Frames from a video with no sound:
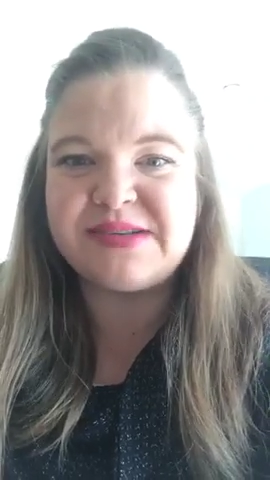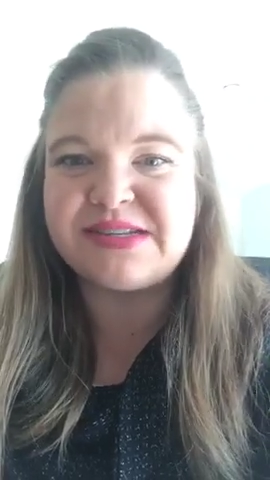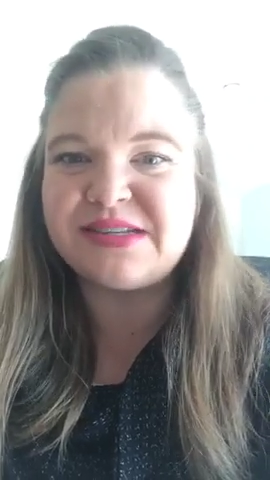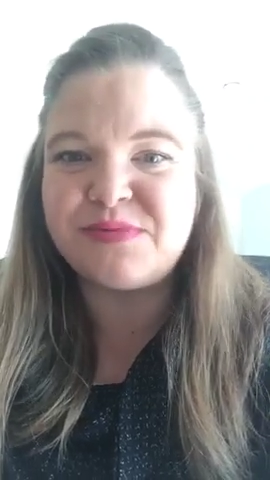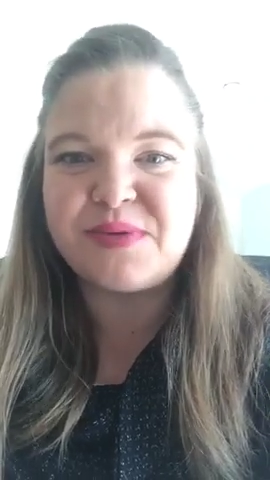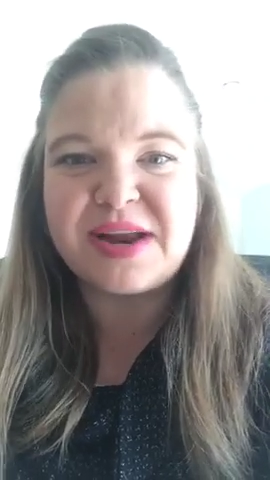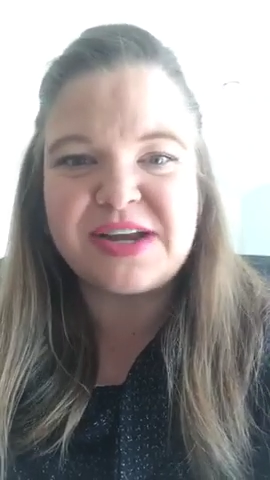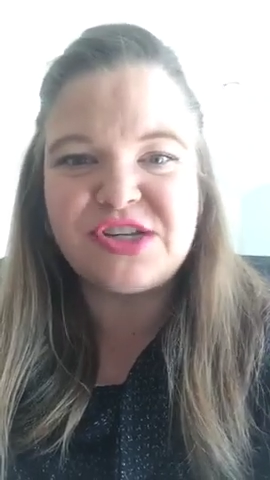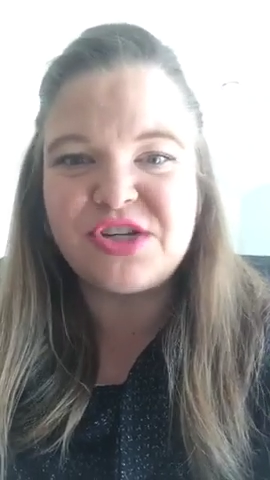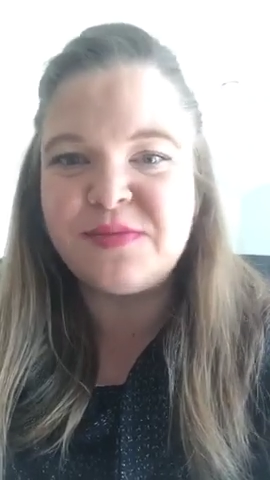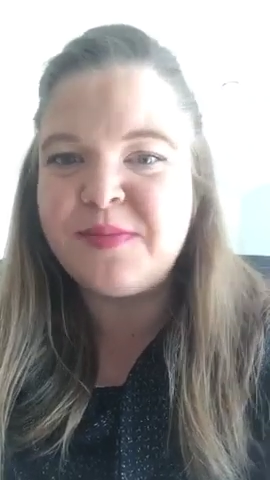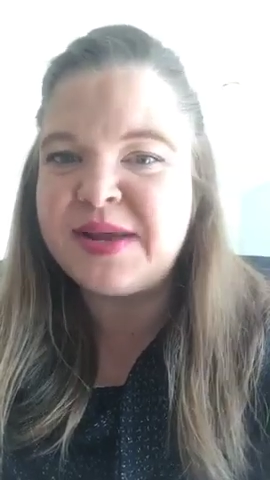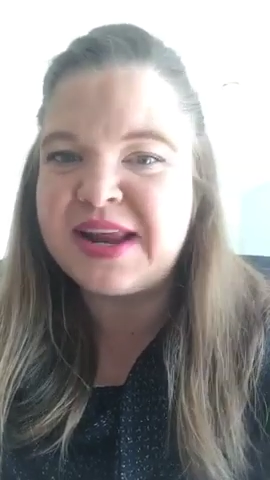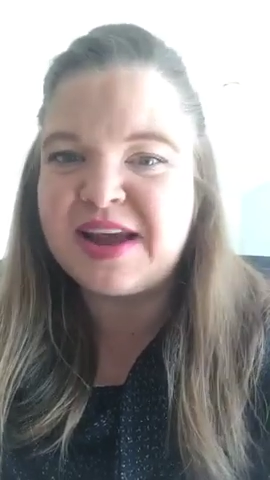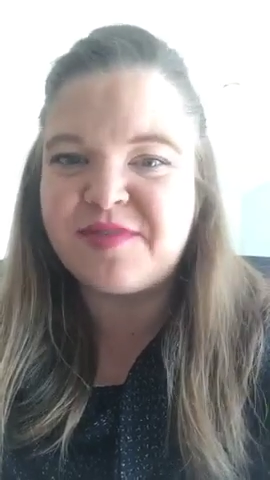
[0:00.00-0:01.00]
This is what I
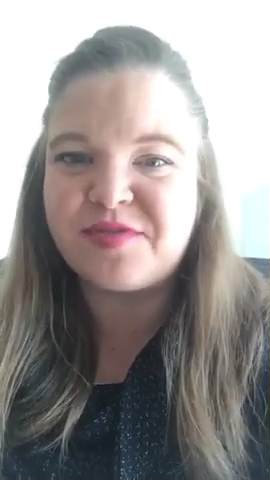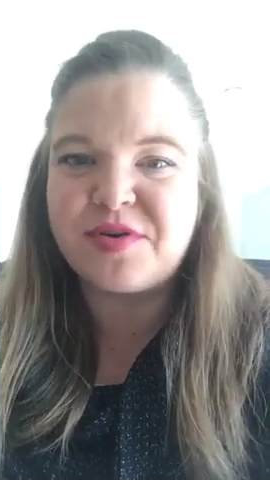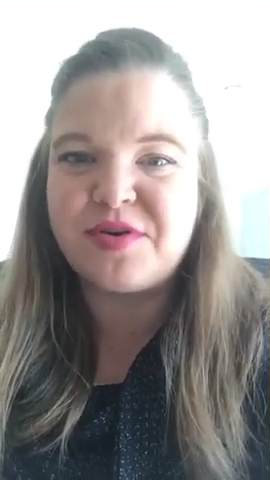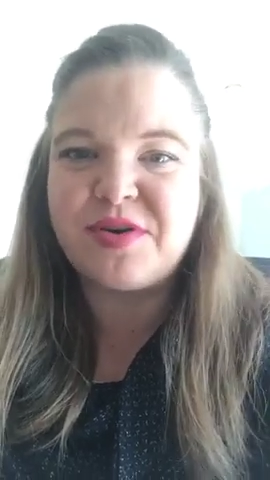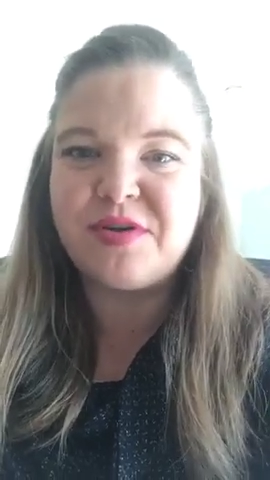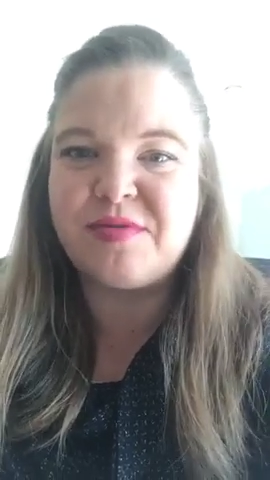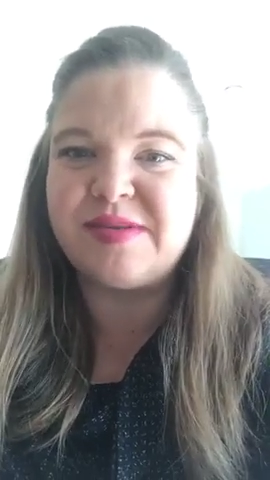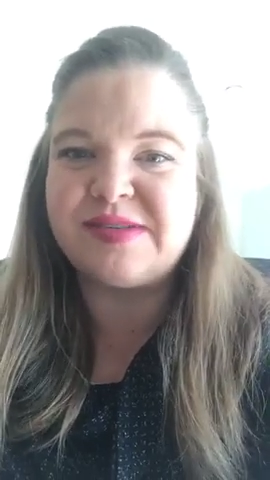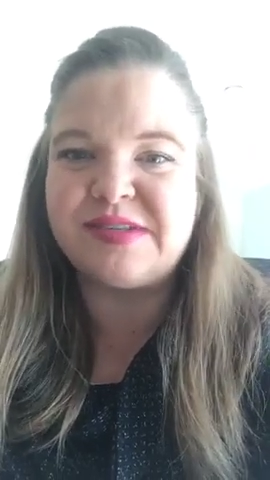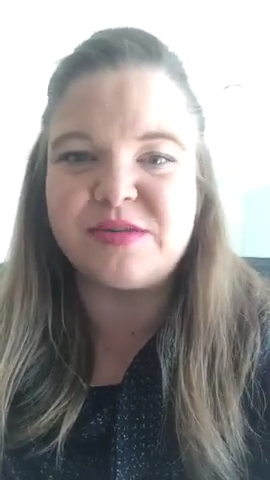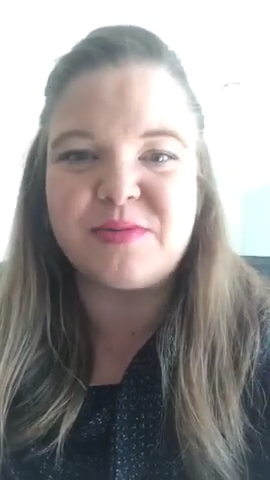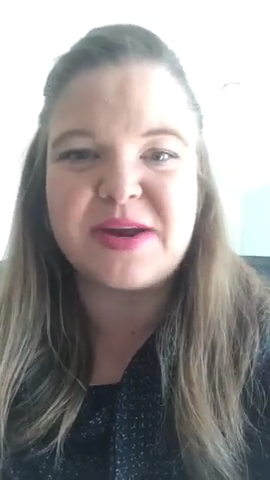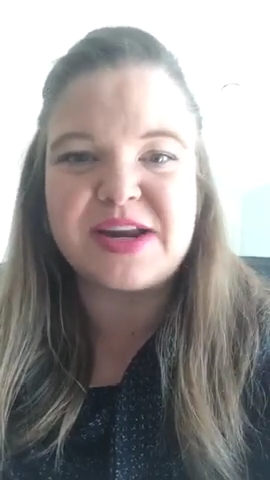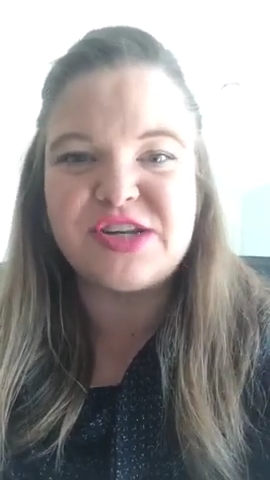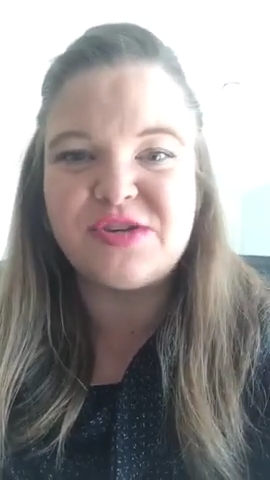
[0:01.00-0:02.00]
do mid-afternoon. This
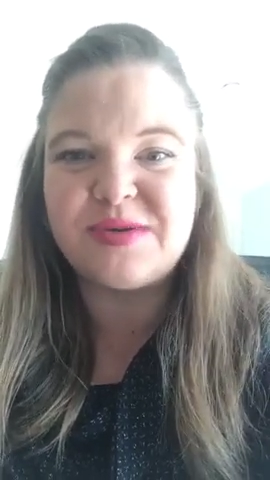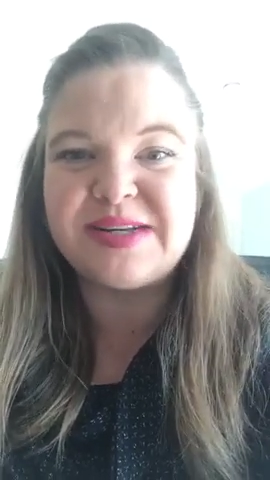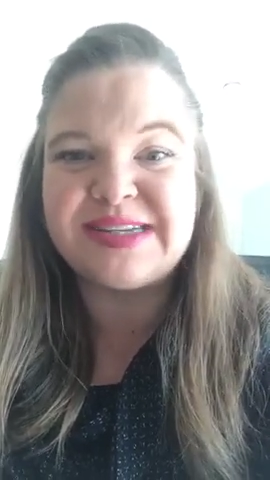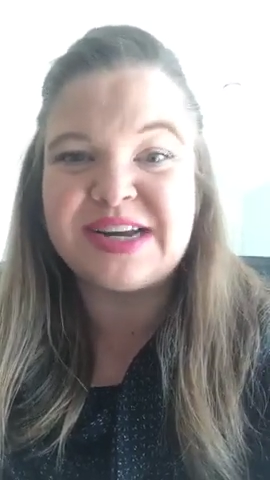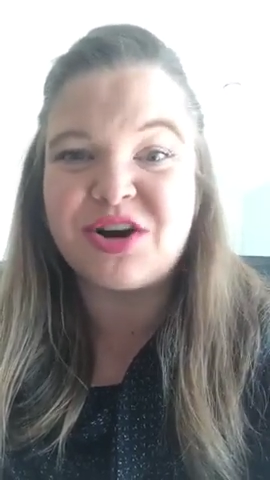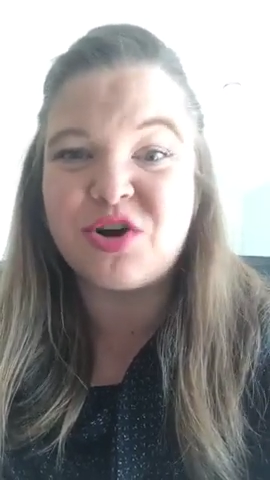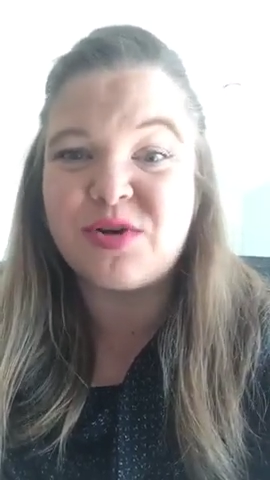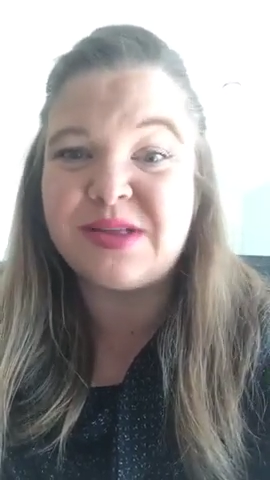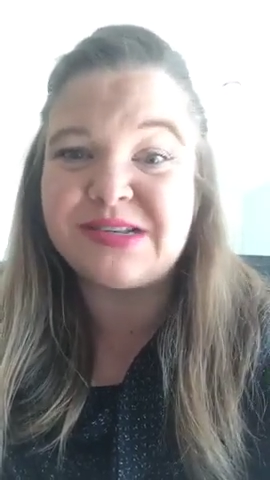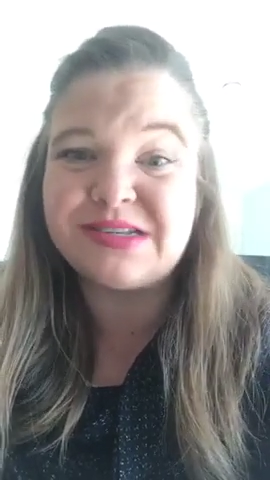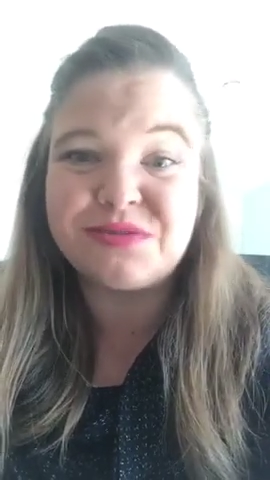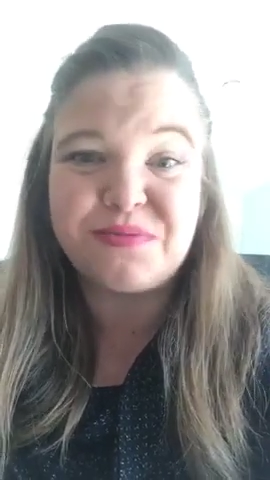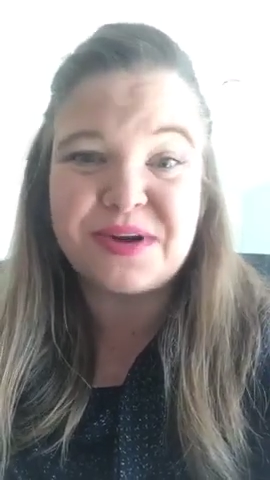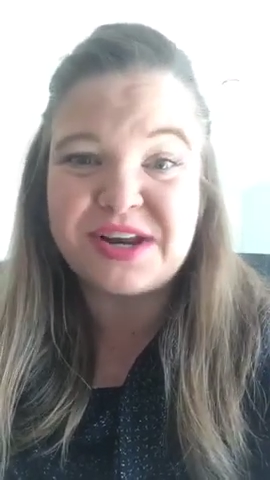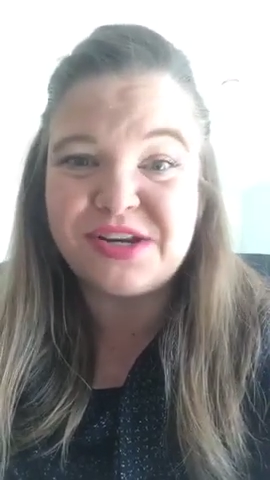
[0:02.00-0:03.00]
is what I do at dinner. And this
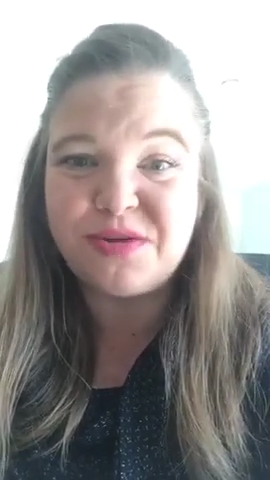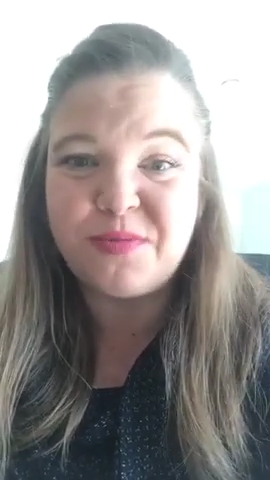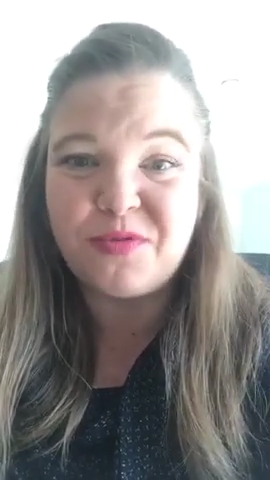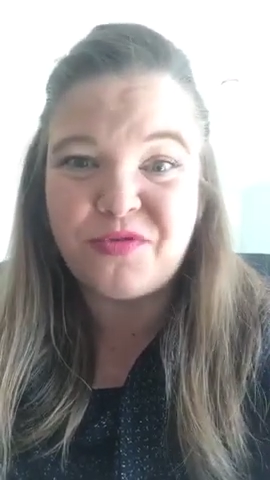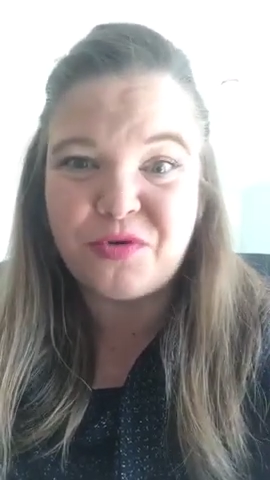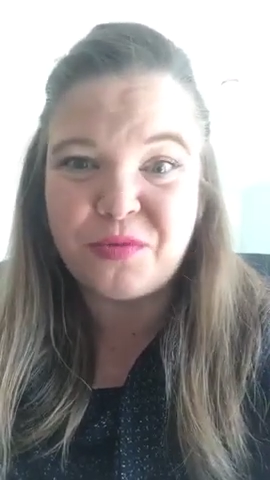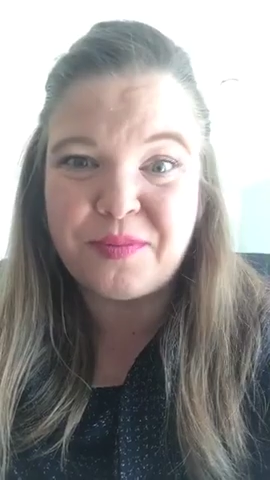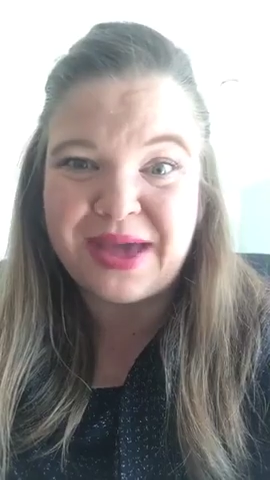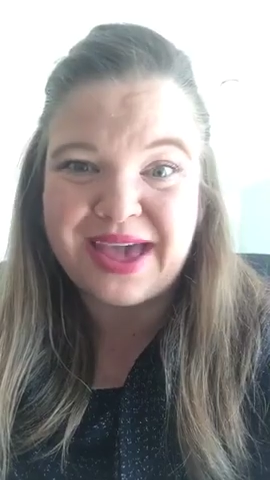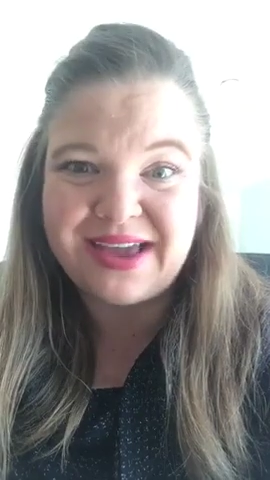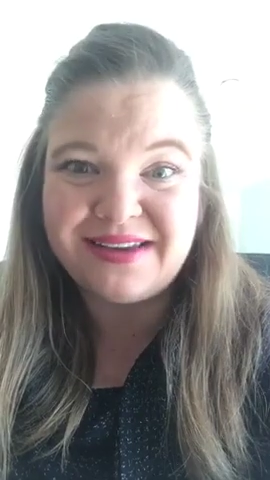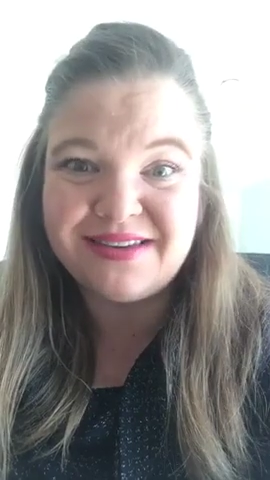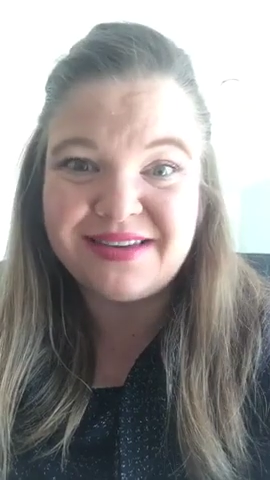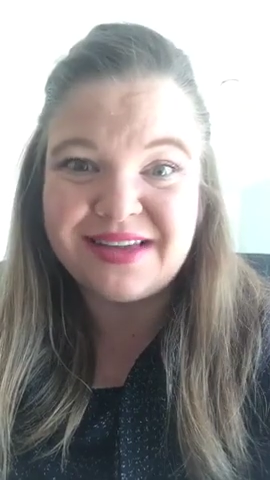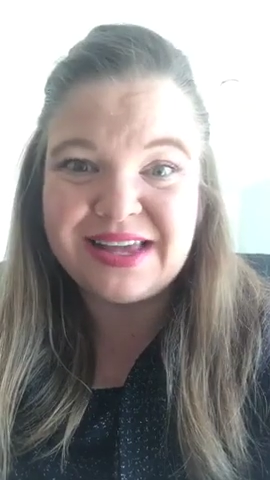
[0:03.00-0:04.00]
is what I do before
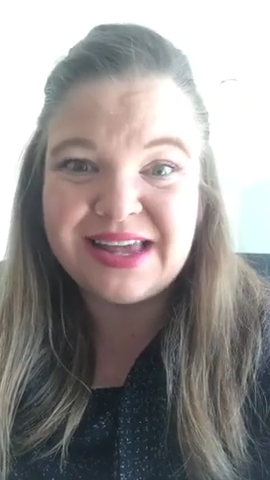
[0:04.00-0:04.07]
bed.